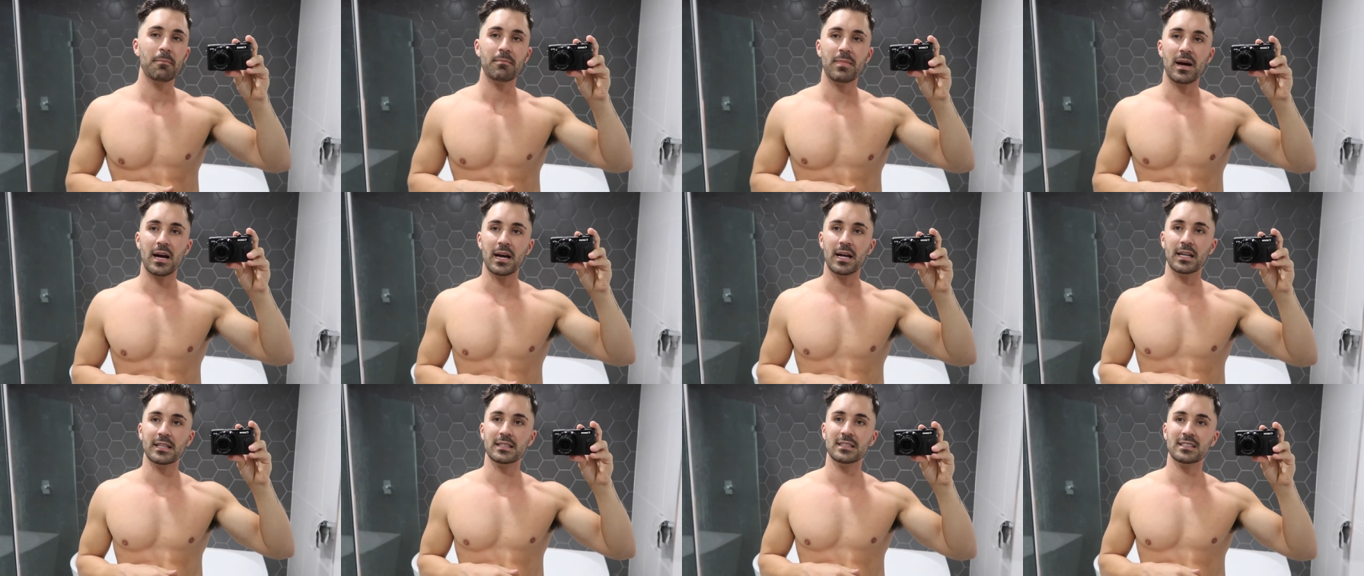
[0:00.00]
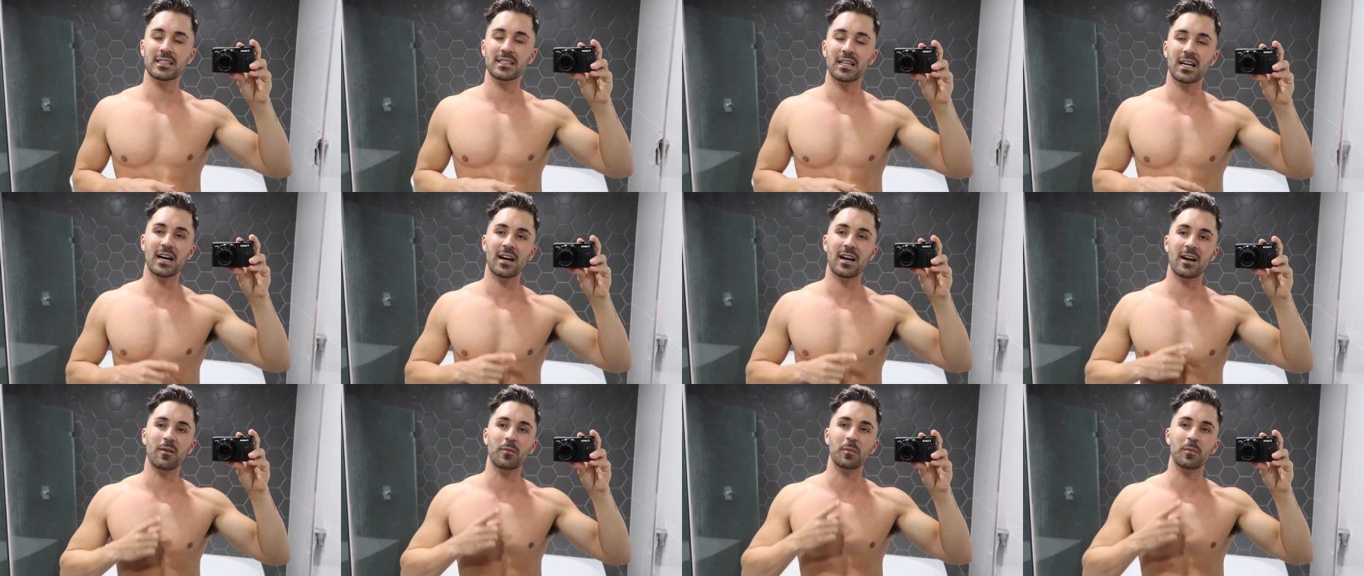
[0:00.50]
But
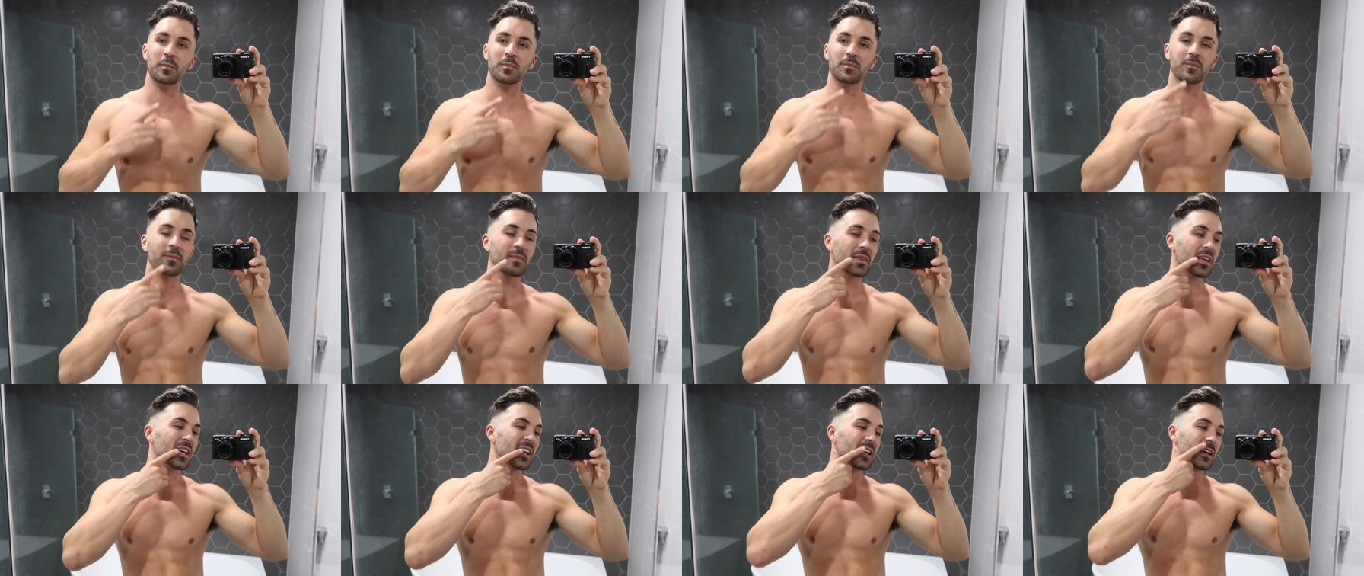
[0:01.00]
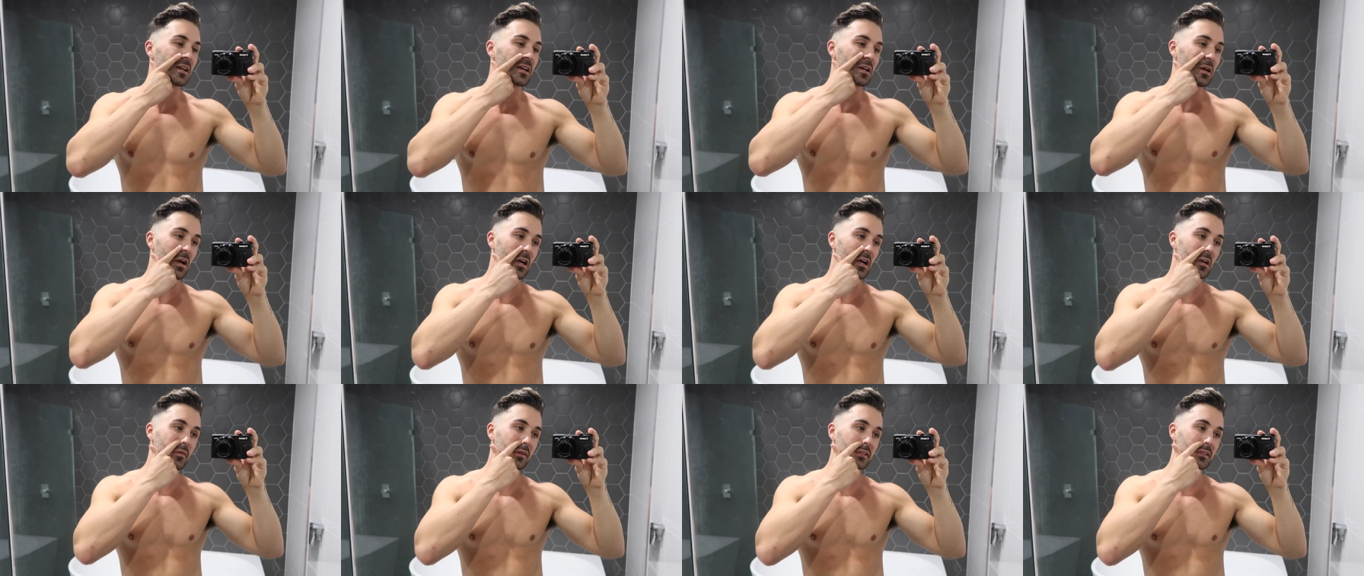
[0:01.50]
um,
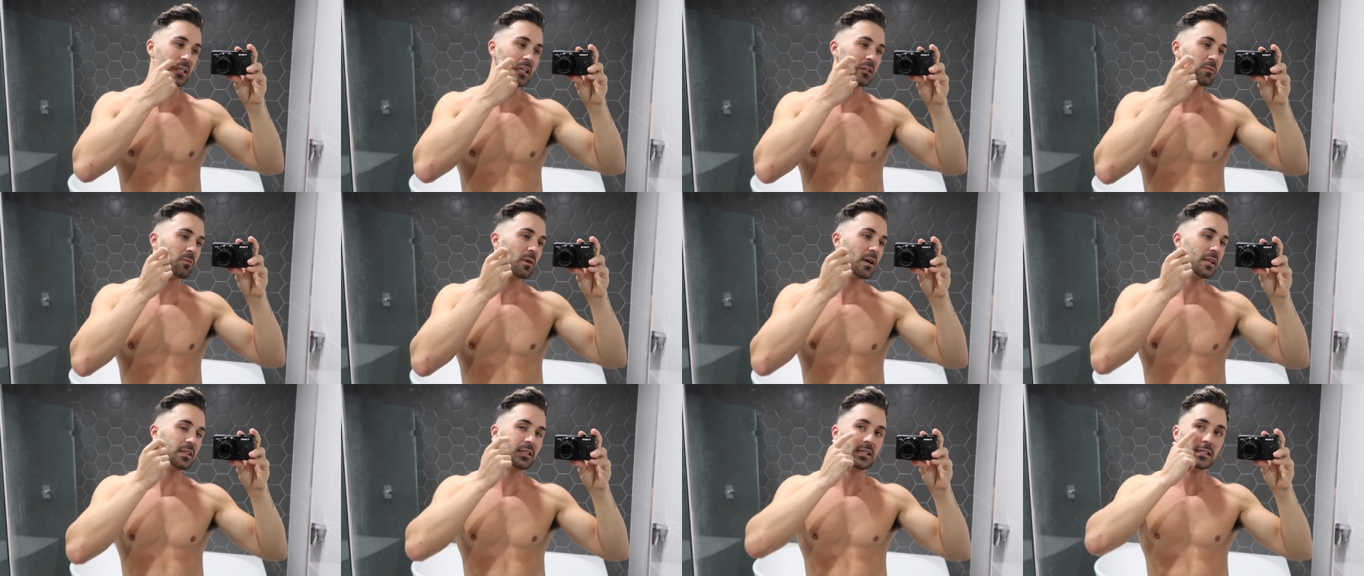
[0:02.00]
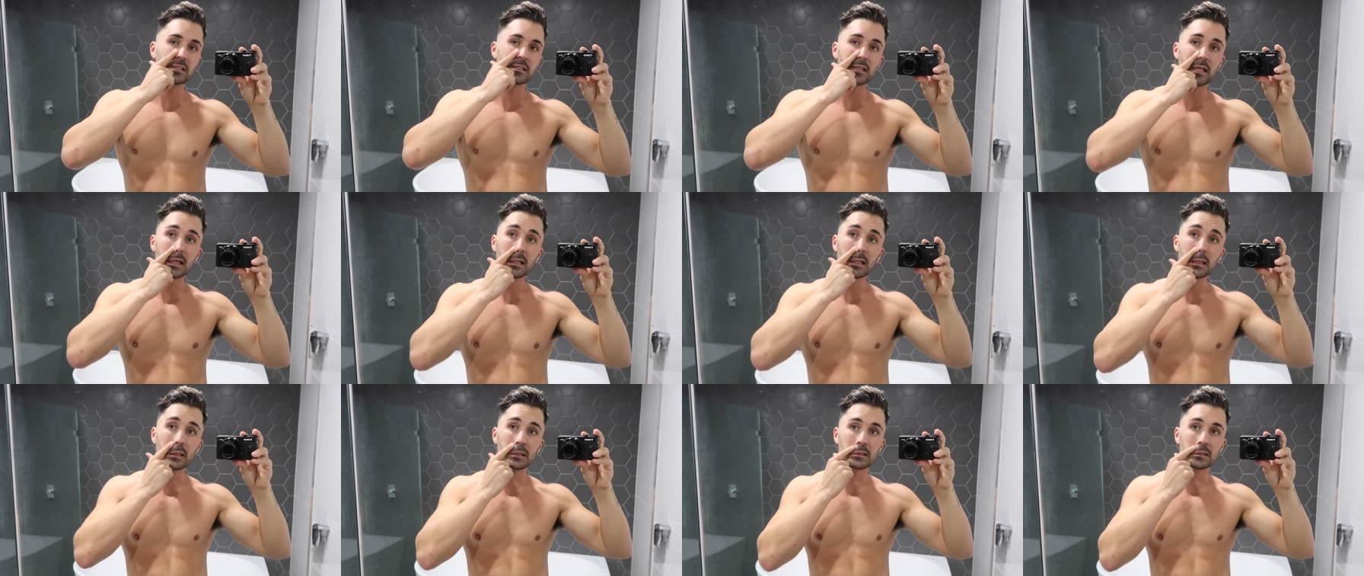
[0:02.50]
I got my teeth whitened
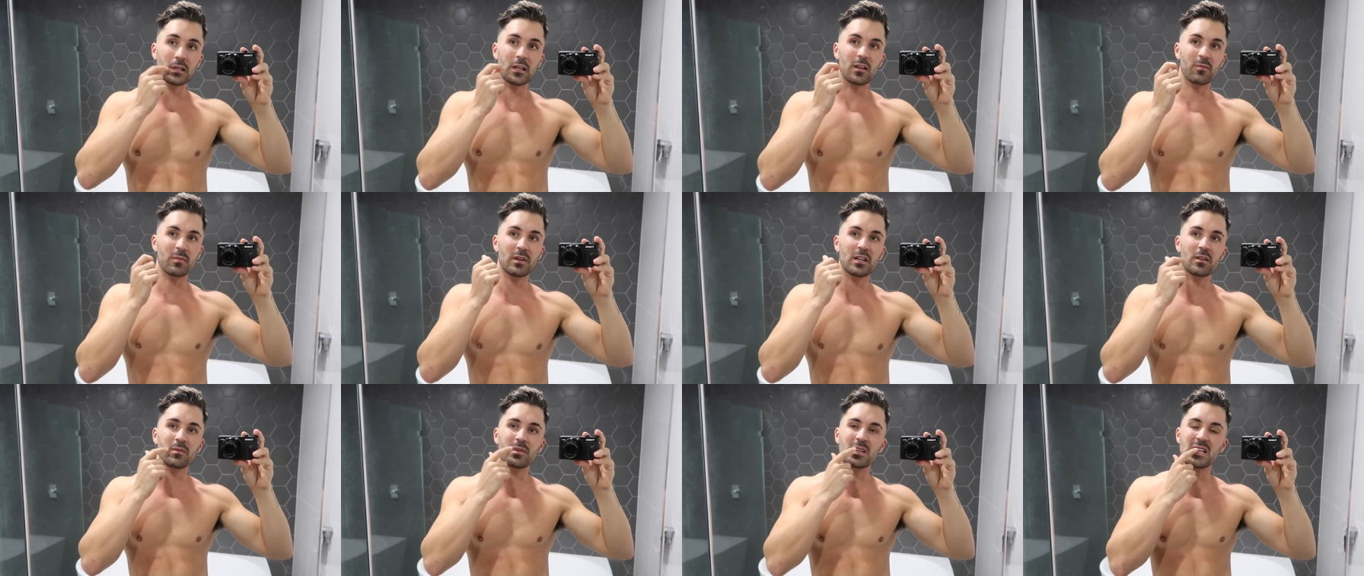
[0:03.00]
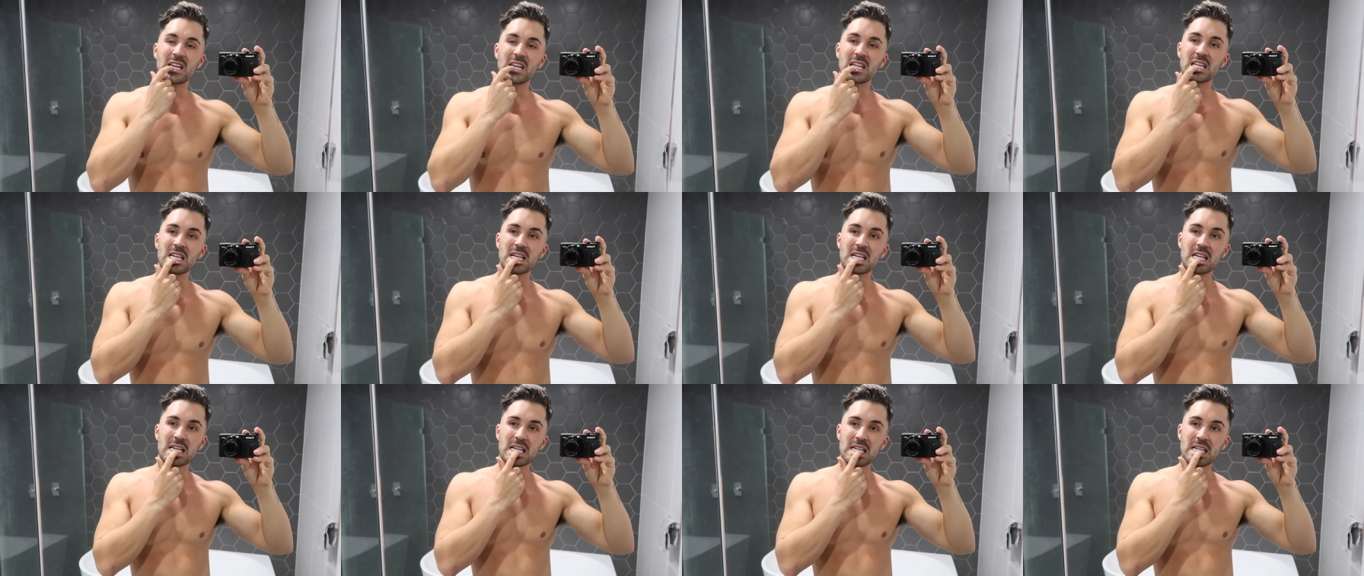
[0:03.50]
yesterday. So they've been a
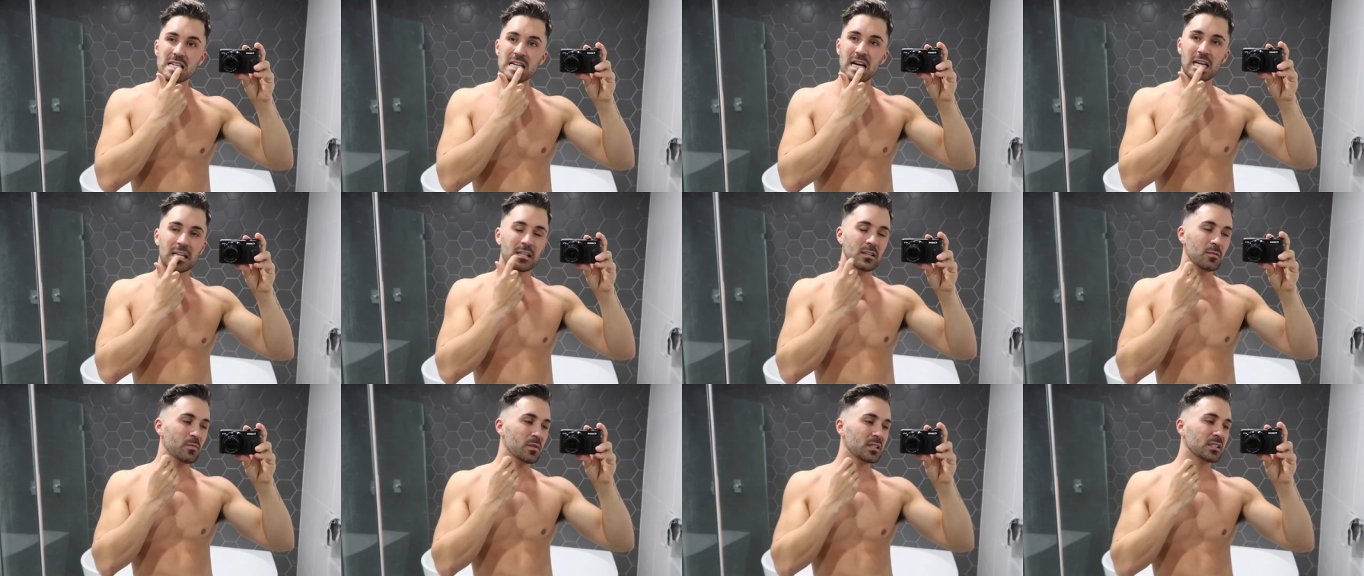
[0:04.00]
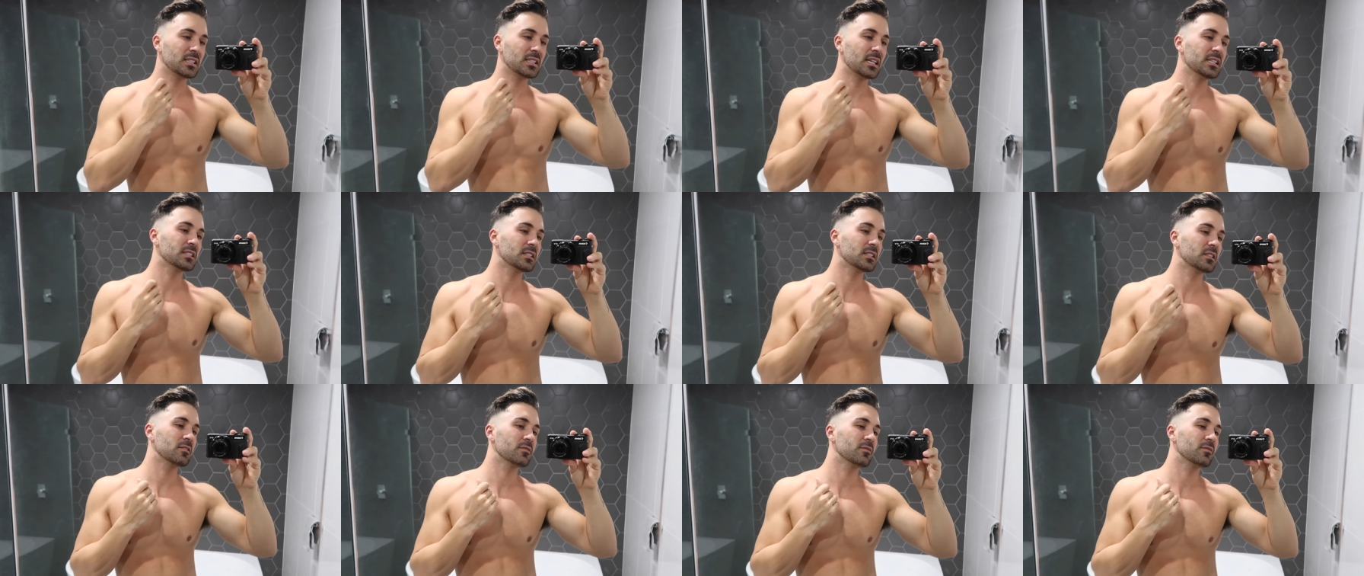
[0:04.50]
bit, tiny little bit
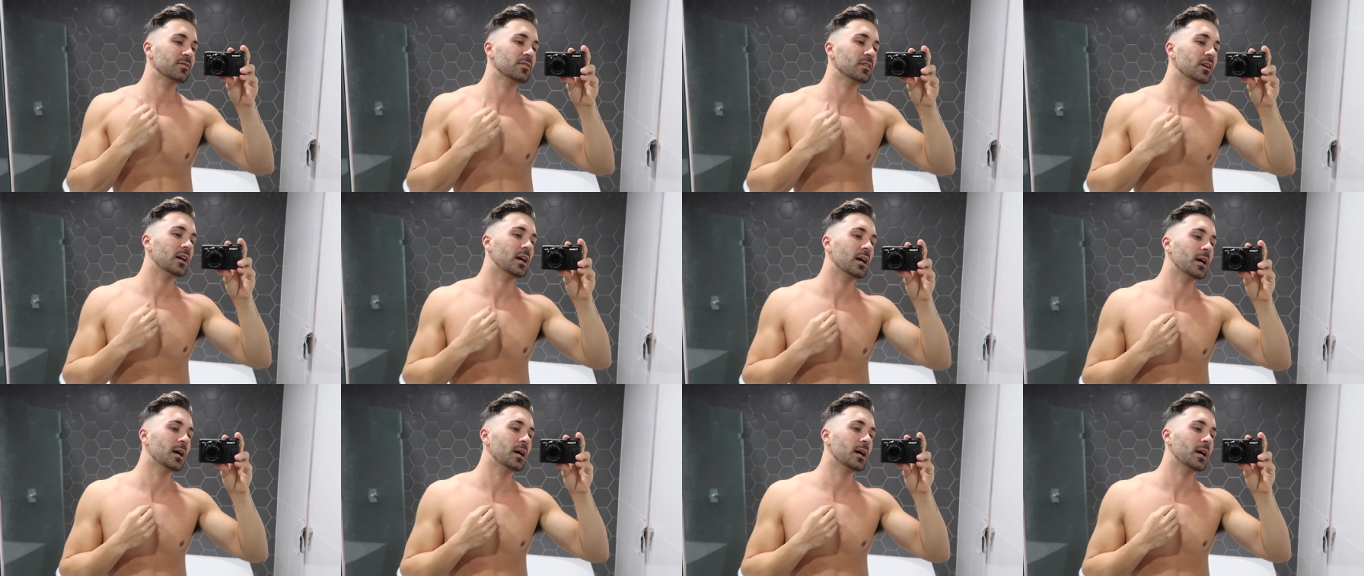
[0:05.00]
sensitive.